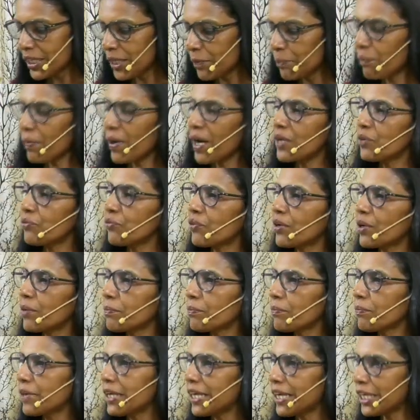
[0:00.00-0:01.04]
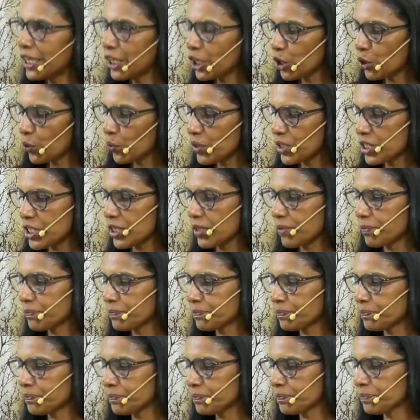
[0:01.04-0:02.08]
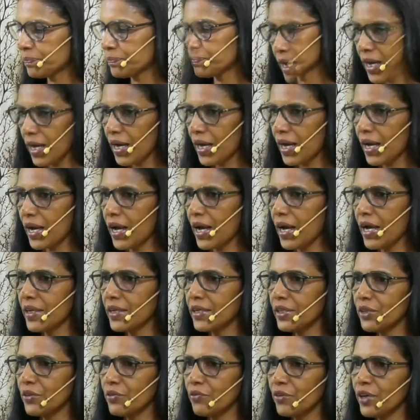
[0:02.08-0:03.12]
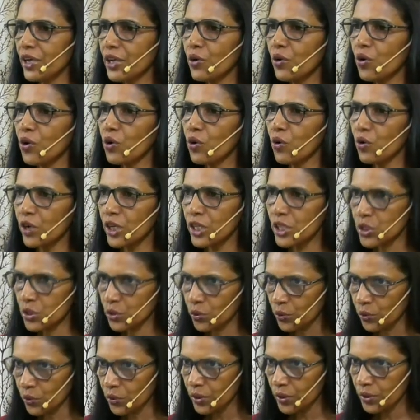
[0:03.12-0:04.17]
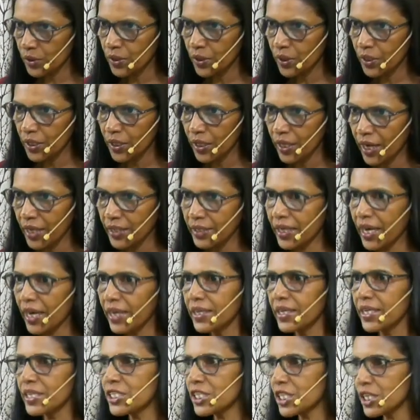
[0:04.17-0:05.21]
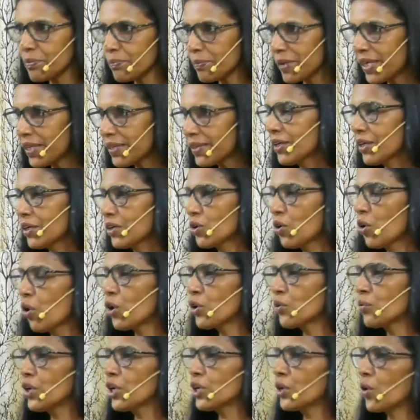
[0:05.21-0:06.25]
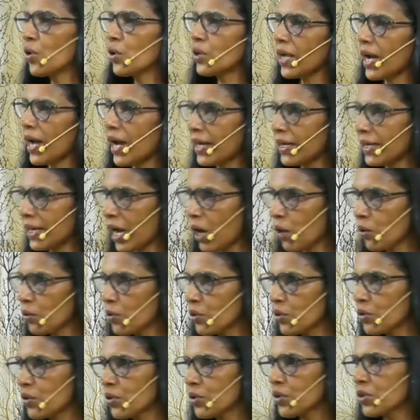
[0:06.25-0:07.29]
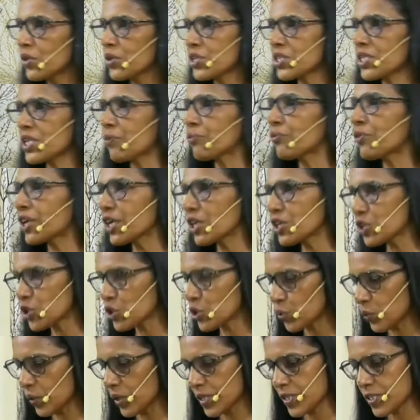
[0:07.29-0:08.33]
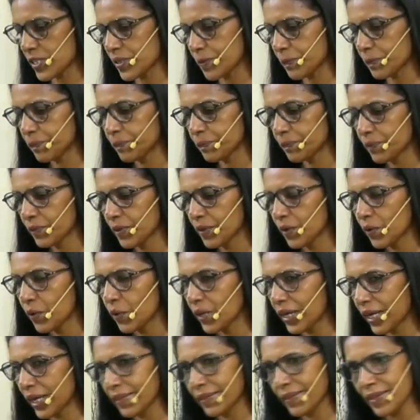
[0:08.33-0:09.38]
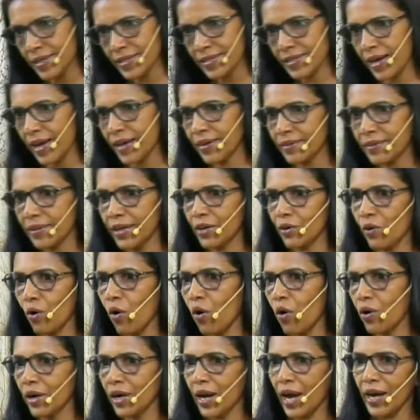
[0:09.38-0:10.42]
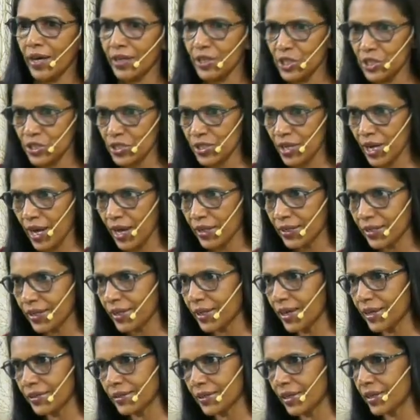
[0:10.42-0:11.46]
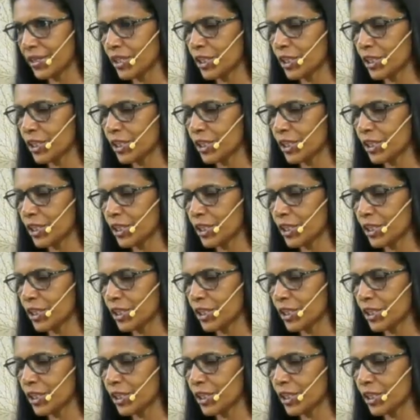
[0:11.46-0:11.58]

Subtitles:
depart from iniquity. And we know God is good. And that doesn't mean God will not allow sufferings to us. Okay, these are the wrong understanding and the